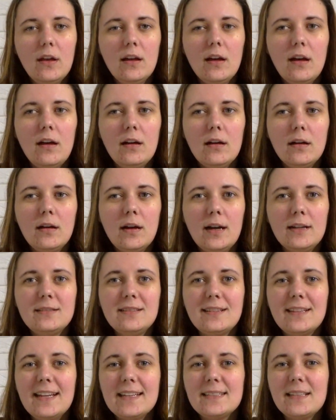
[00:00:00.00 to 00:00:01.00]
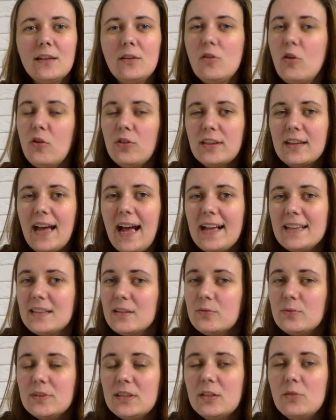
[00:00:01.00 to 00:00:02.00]
I didn't get the Loth Cat
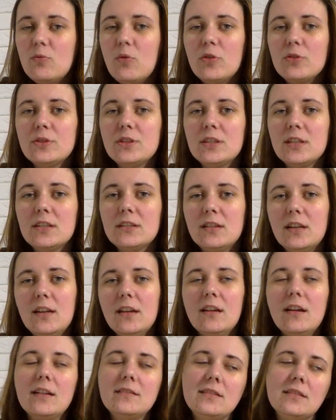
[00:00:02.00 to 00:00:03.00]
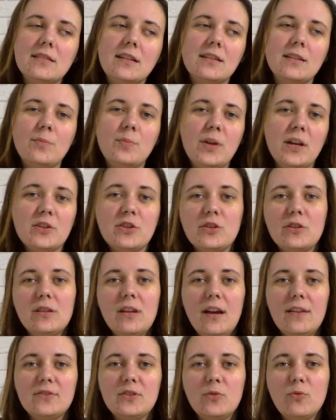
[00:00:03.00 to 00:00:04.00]
I really wanted. I did get the
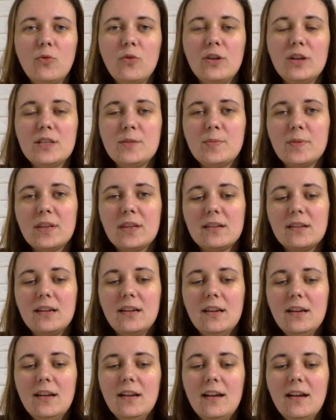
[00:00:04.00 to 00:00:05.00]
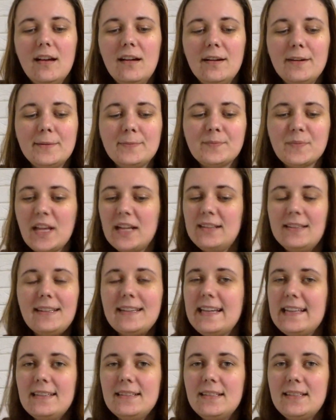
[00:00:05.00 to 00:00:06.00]
plushie afterwards, but I didn't
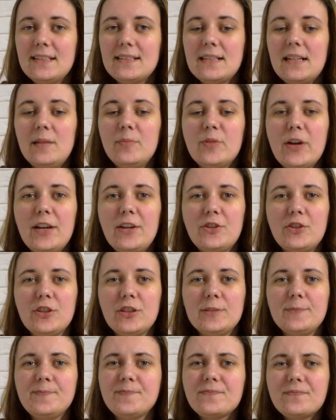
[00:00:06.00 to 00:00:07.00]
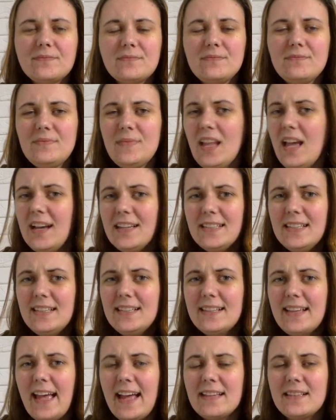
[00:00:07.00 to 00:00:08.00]
get it at the celebration. I
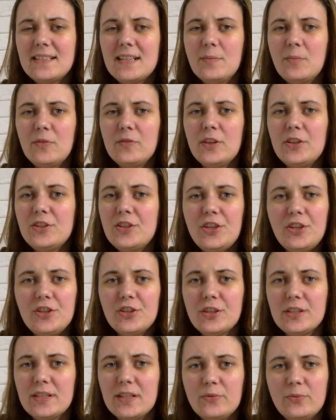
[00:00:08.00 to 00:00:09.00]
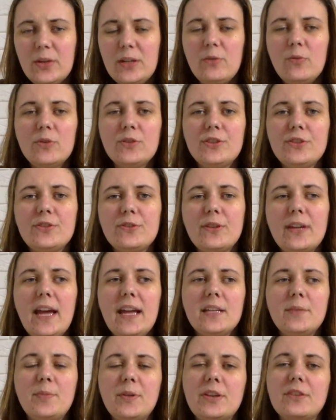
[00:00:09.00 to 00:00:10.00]
didn't get some of the t-shirts I really wanted to
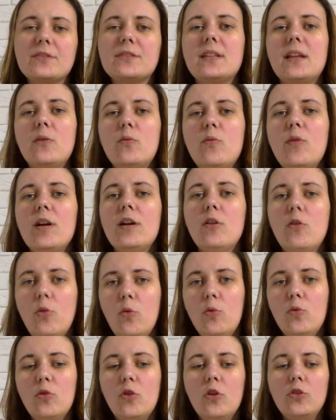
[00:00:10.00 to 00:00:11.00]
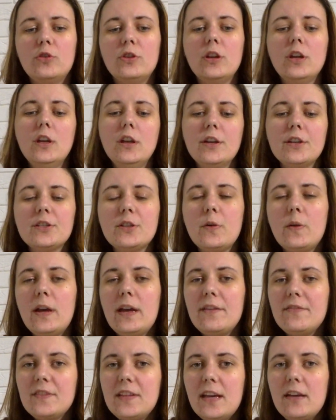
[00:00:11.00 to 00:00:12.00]
get because they were all gone. So
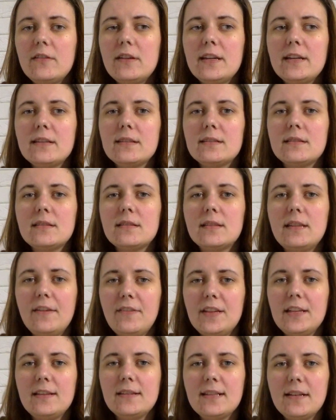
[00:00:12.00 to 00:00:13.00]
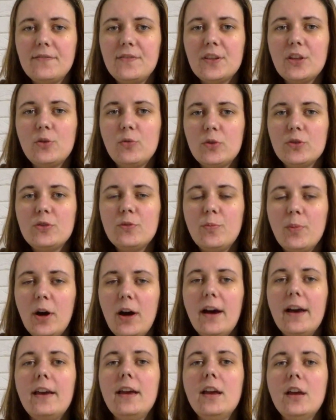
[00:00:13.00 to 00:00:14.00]
if there is definitely something you want to
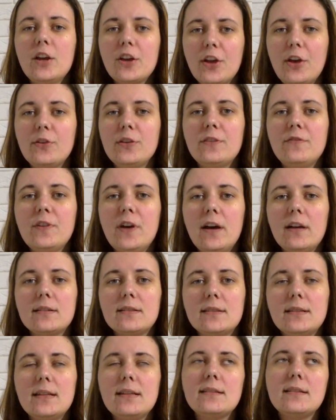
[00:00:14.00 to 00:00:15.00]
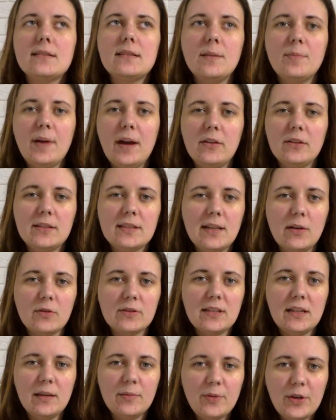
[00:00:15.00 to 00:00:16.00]
buy, go there first. This is about the Star
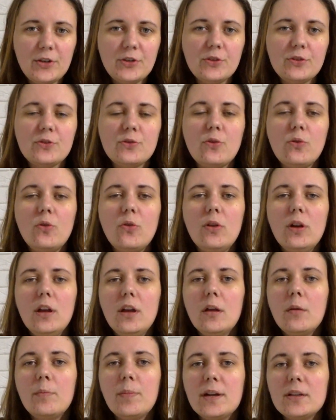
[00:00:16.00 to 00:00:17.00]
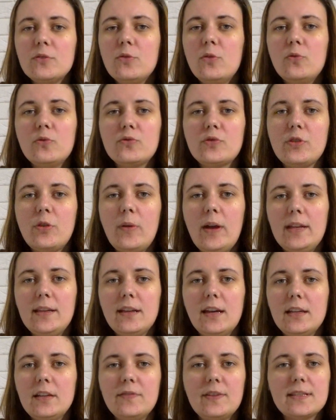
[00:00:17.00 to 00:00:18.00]
Wars Celebration store, but also any
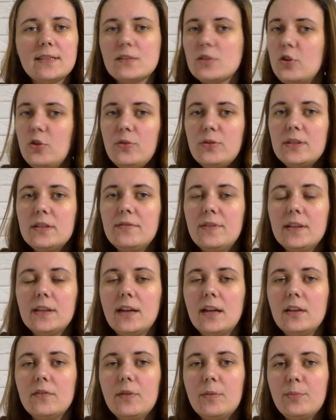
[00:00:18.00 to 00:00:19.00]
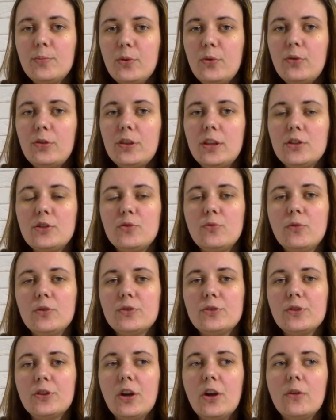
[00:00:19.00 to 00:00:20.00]
kind of exclusive, any kind of a booth that you
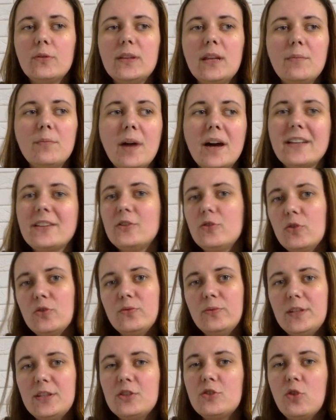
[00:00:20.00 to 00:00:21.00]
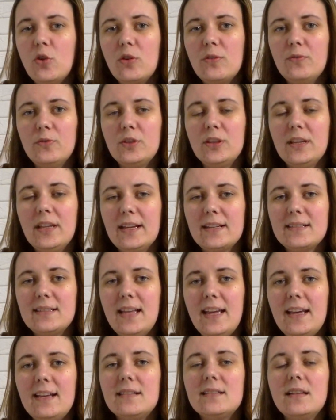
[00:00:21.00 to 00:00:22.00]
want to go. They might not restock for the next
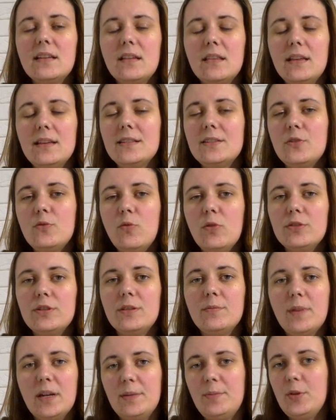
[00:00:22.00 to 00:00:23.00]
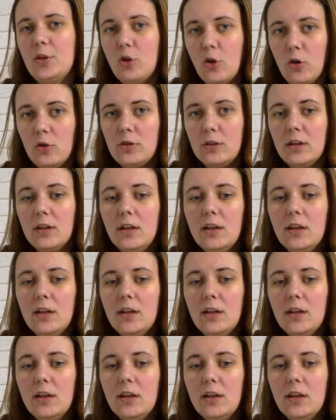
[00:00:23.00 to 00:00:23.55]
days, and things you wanted might be gone.